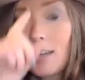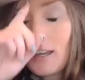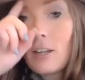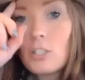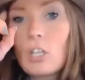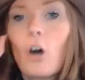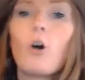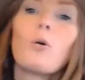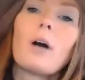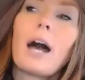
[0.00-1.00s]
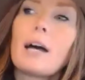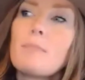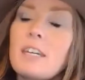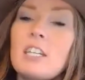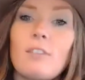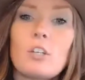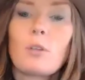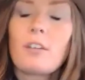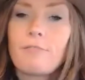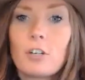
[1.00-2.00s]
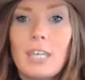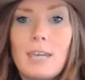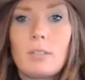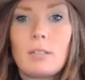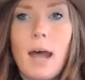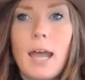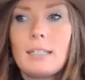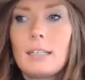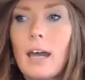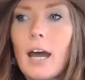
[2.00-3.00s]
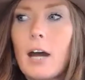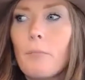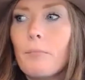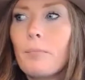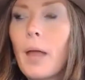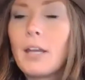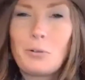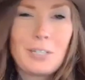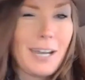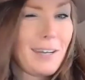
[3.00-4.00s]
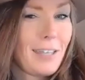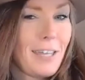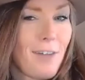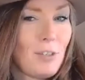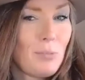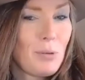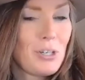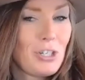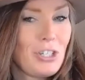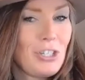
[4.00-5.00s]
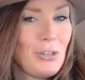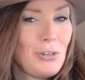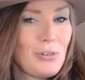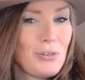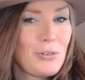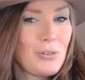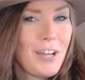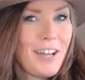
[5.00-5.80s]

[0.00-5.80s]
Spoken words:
So the individual that first came to mind, I don't technically have his permission to